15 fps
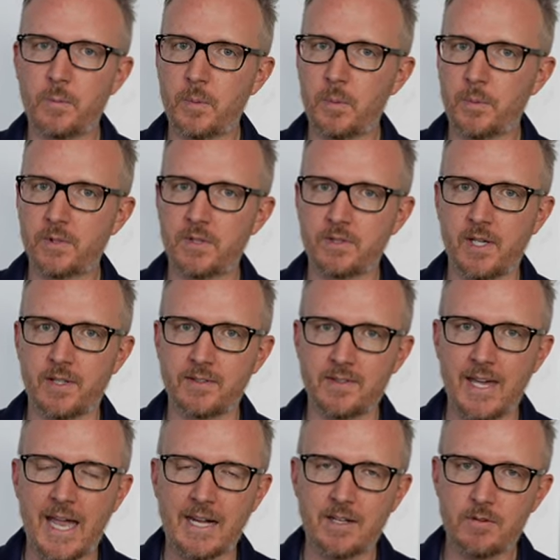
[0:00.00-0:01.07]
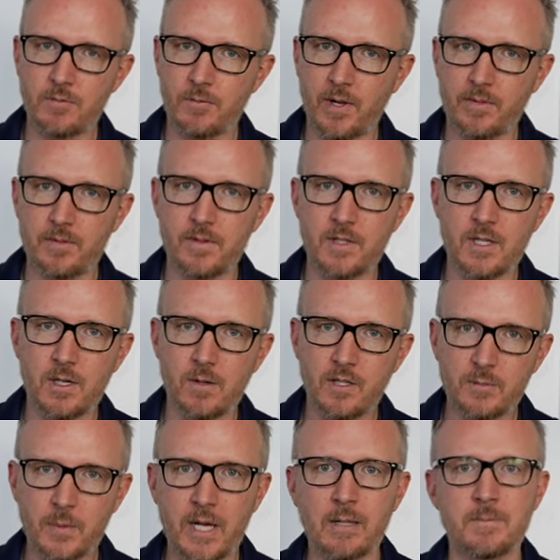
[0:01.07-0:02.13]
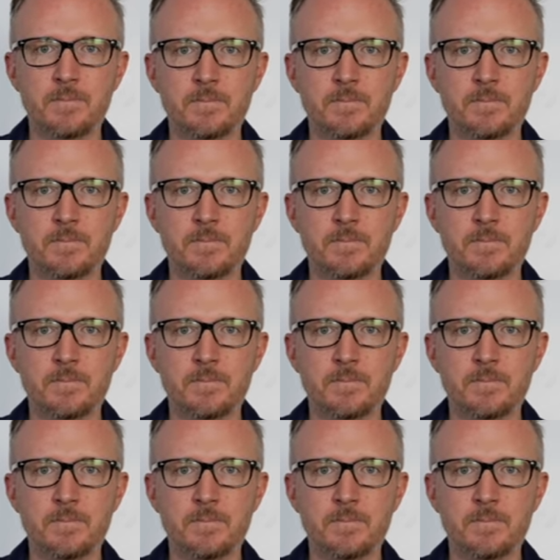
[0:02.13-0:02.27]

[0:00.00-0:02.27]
So we will discuss that throughout the video as well.